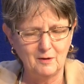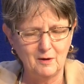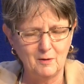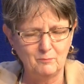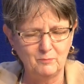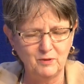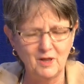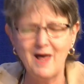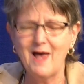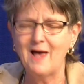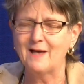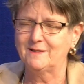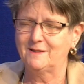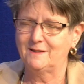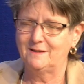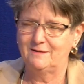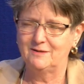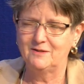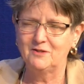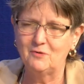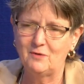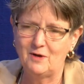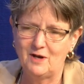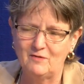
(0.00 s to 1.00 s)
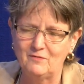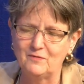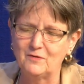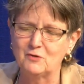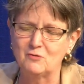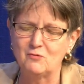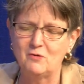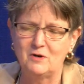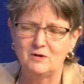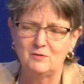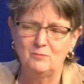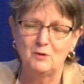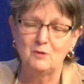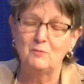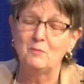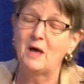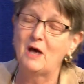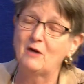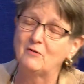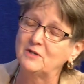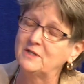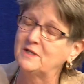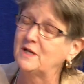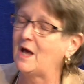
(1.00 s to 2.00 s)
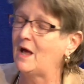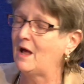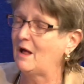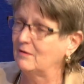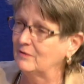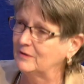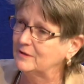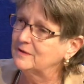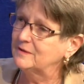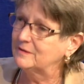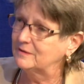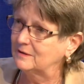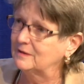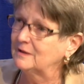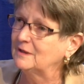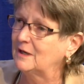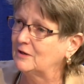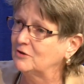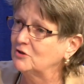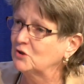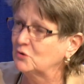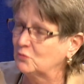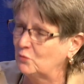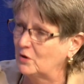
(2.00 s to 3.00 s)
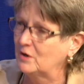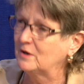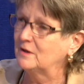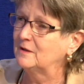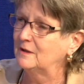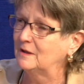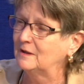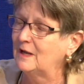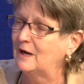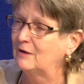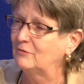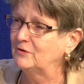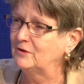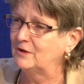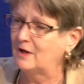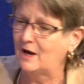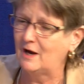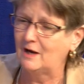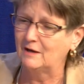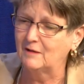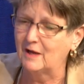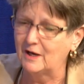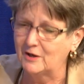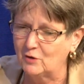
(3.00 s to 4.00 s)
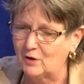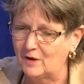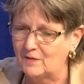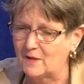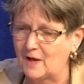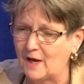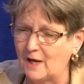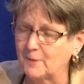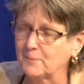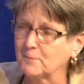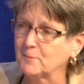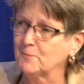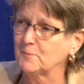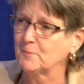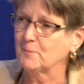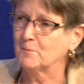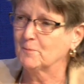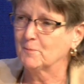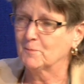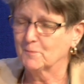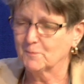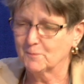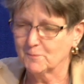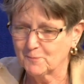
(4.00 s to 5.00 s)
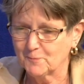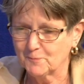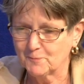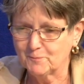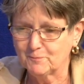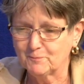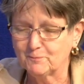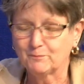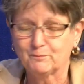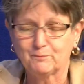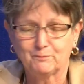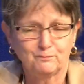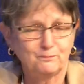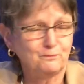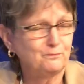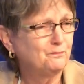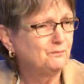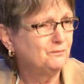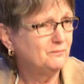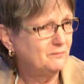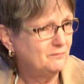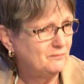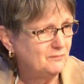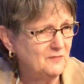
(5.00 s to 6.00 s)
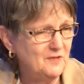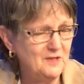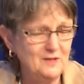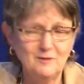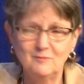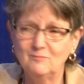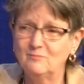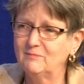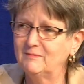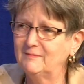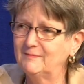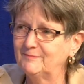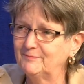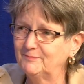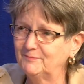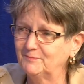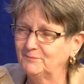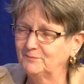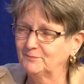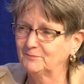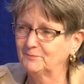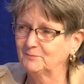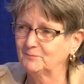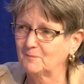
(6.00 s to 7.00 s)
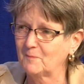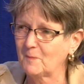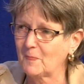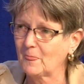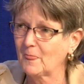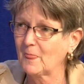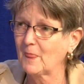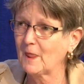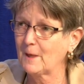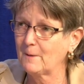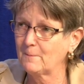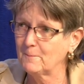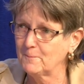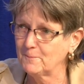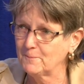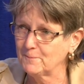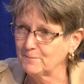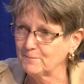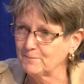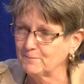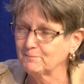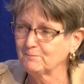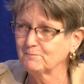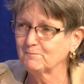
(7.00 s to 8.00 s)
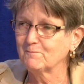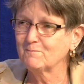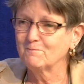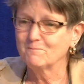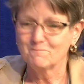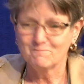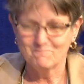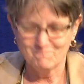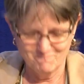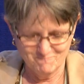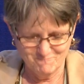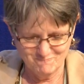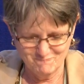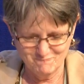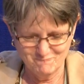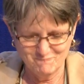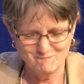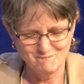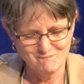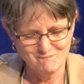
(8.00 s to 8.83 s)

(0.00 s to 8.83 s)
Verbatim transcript: blessed to have incredible amount of talent, and I just wanted to allow you to highlight on Absolutely. that. Absolutely, and, and when we had the Zoom meeting, I mentioned Vinnie Macrina, who was a